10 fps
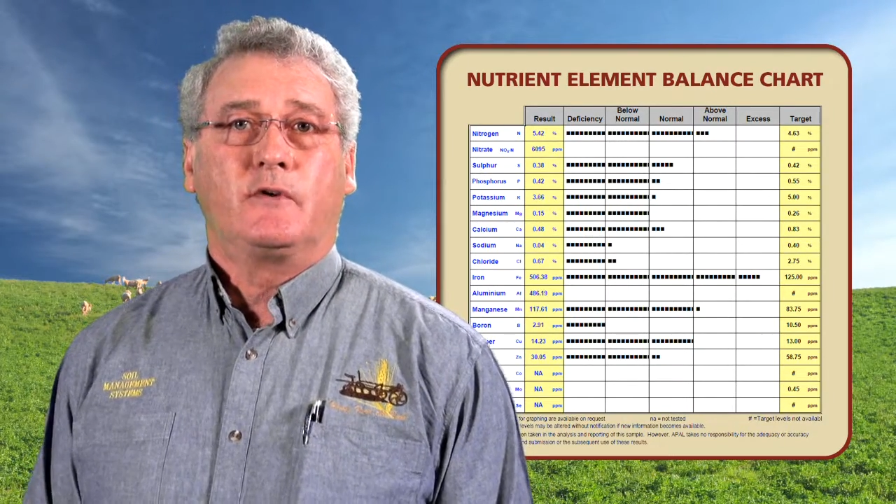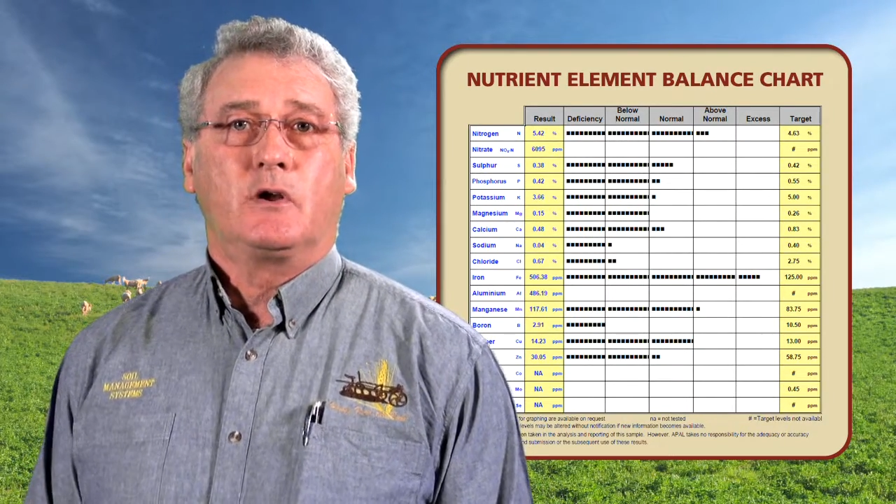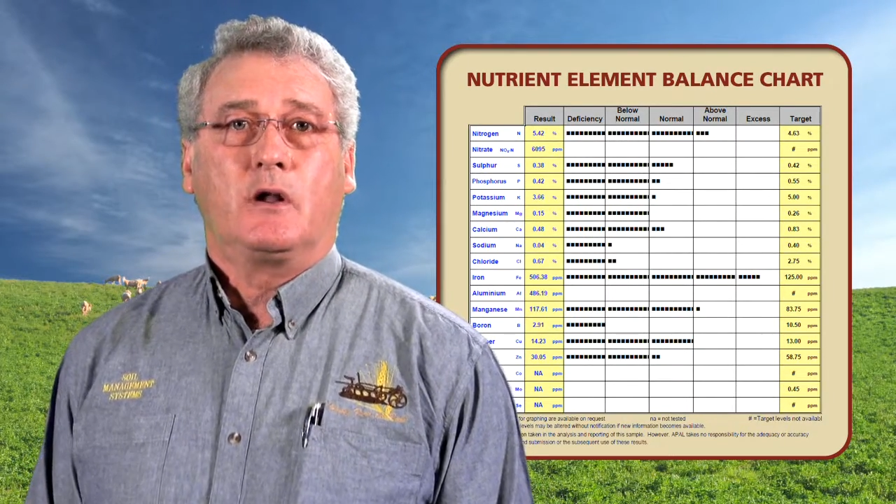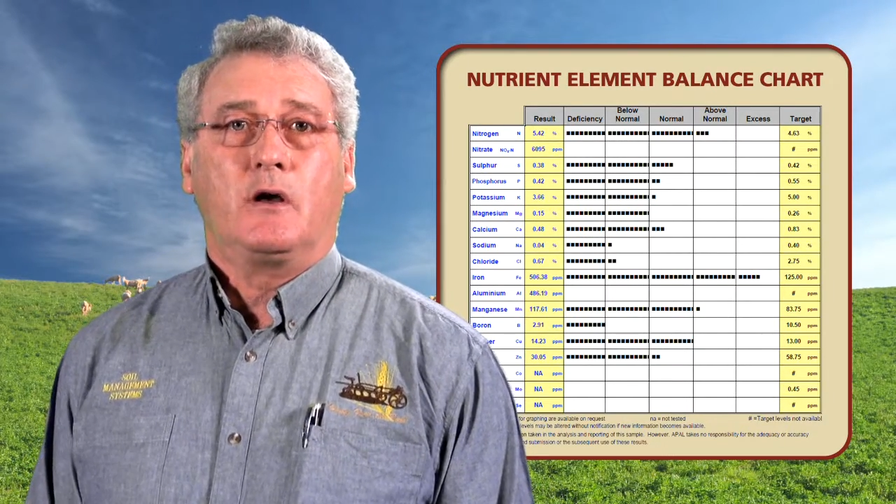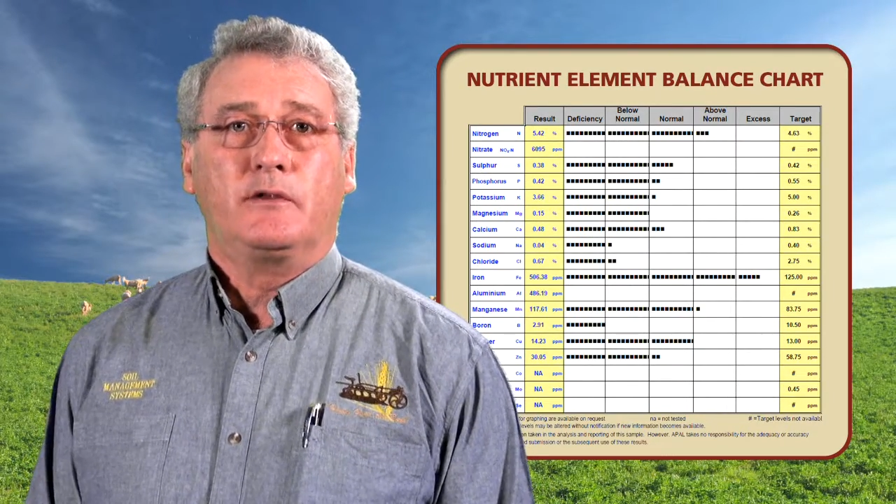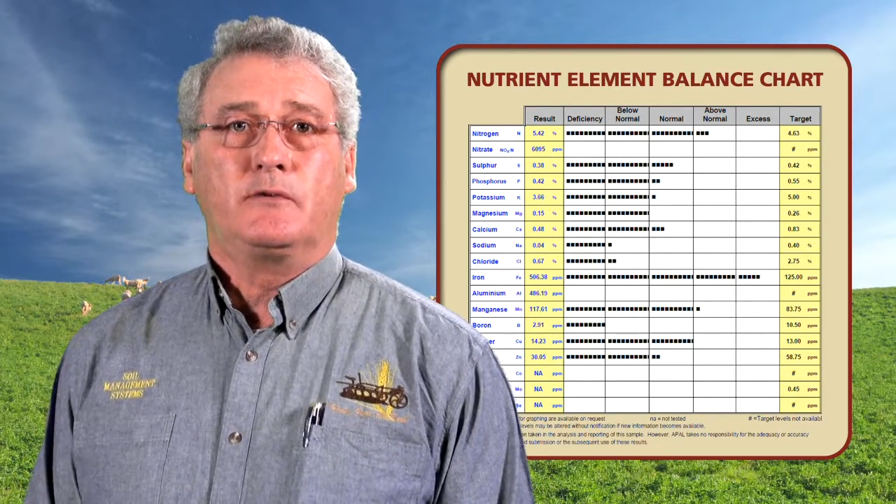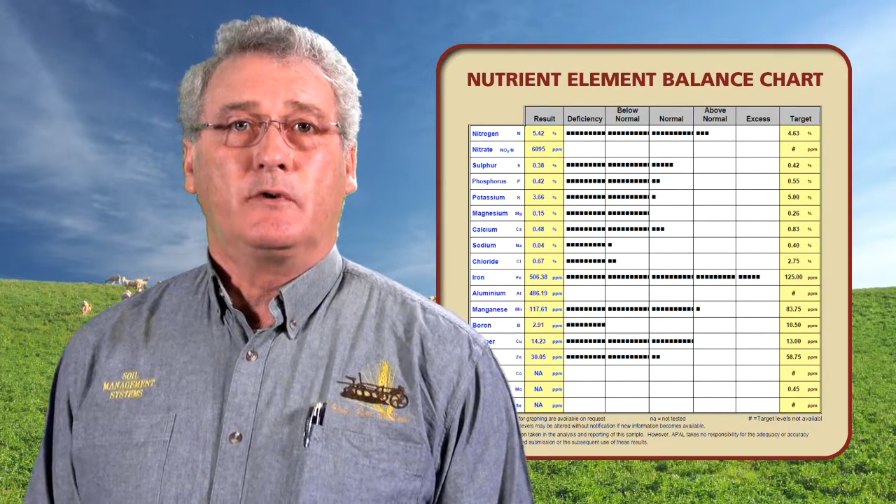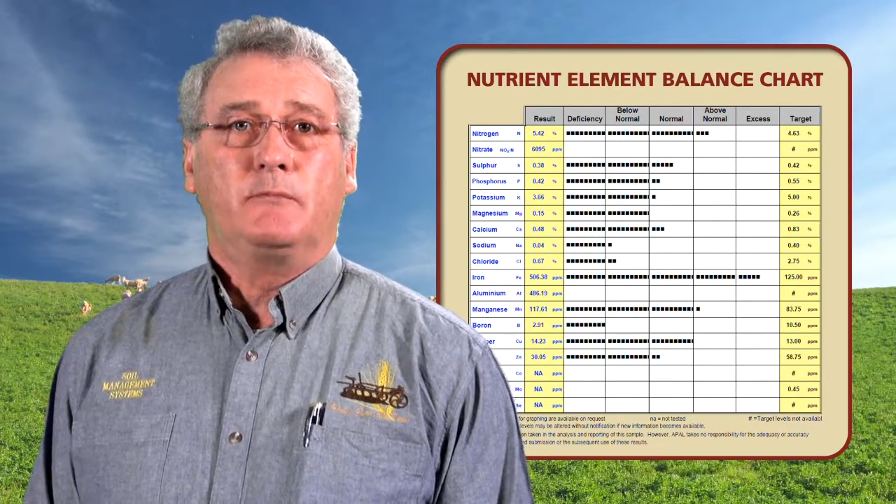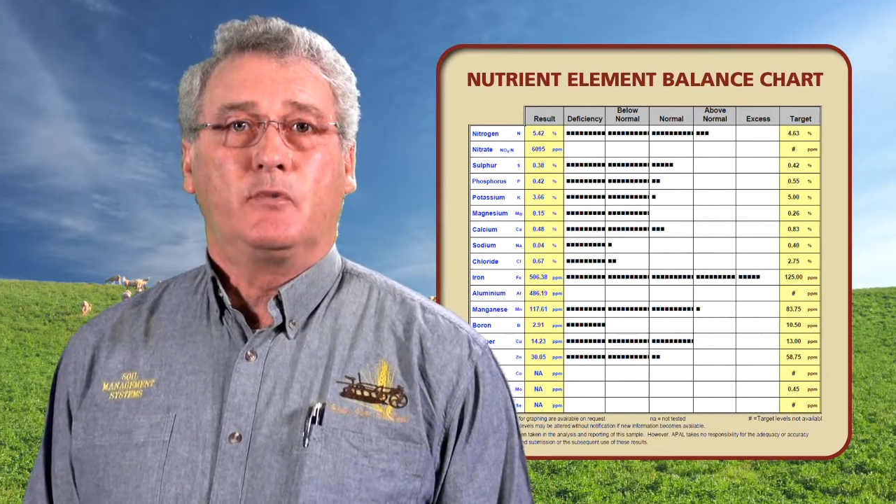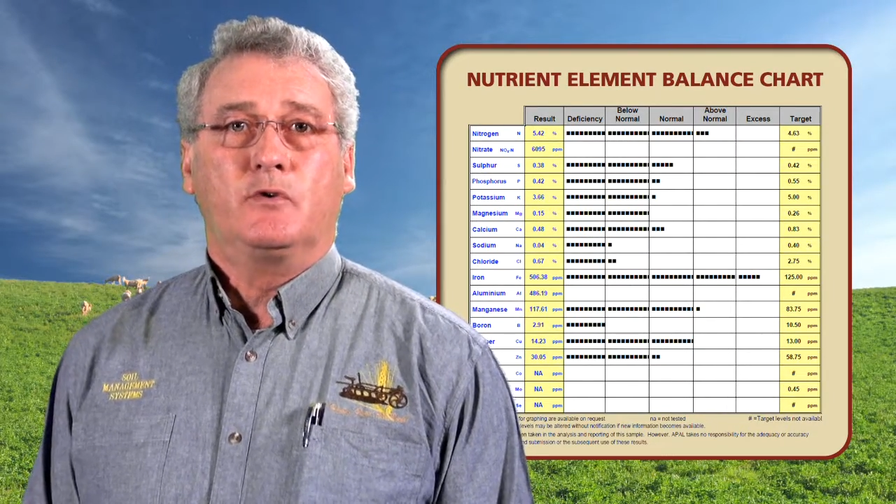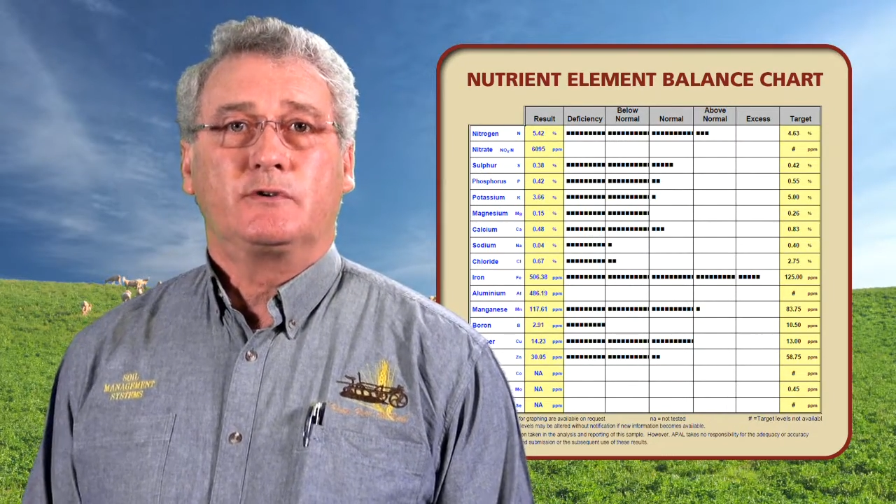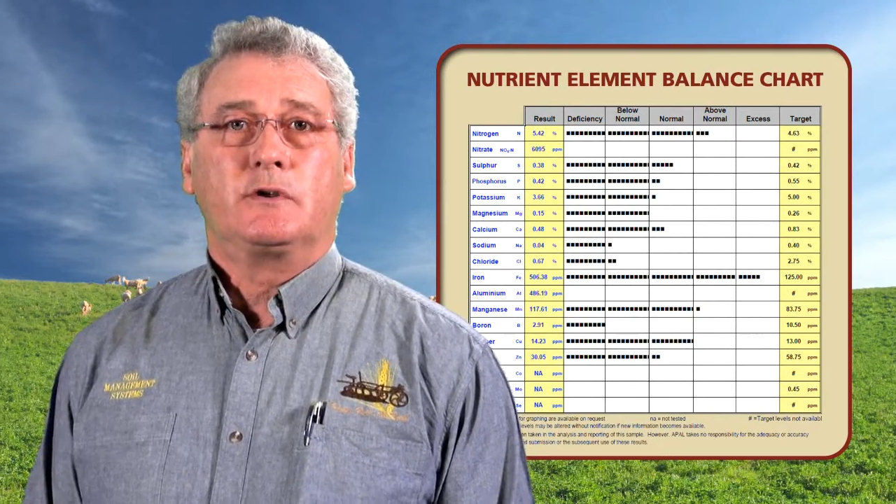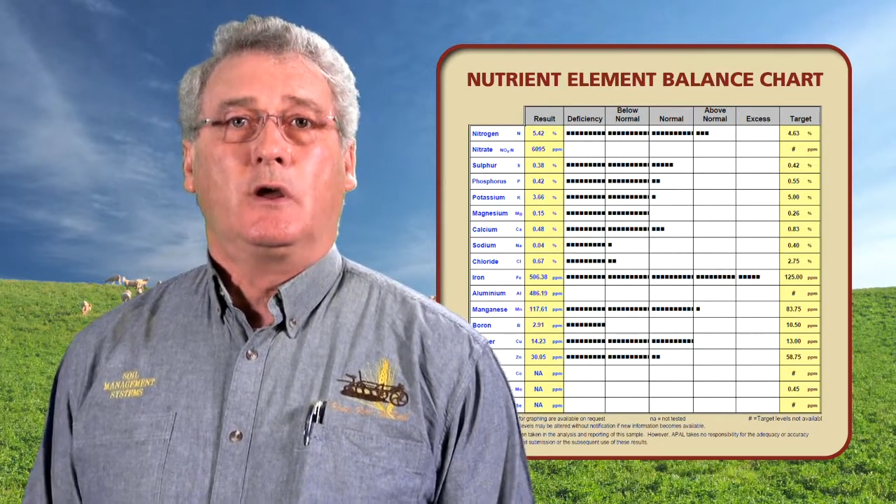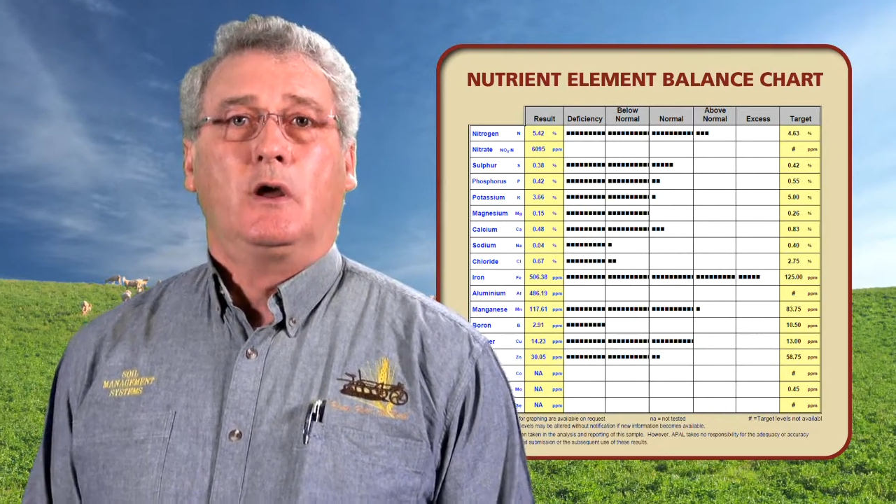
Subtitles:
fertiliser inputs